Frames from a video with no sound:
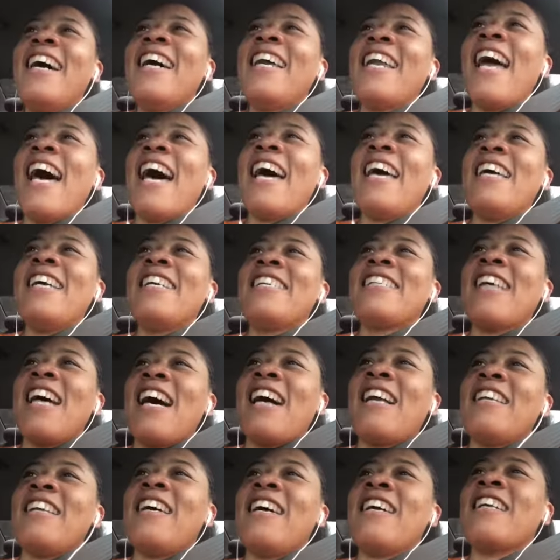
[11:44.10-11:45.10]
and I'll hit
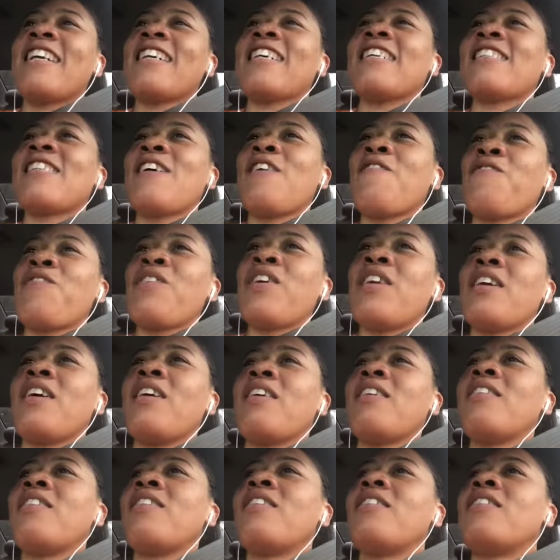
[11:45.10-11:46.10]
y'all later because I'm finna
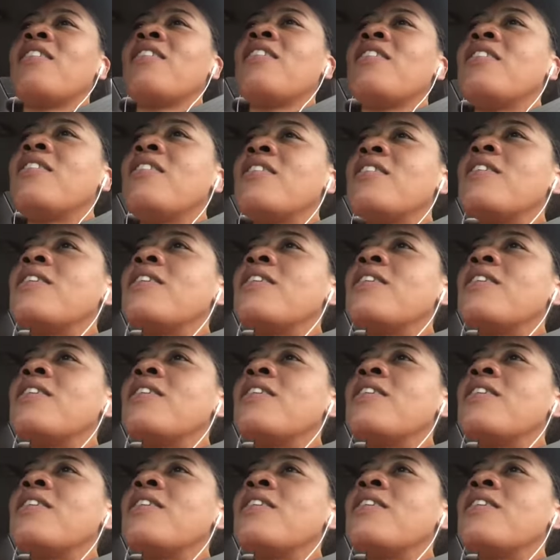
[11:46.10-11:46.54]
uh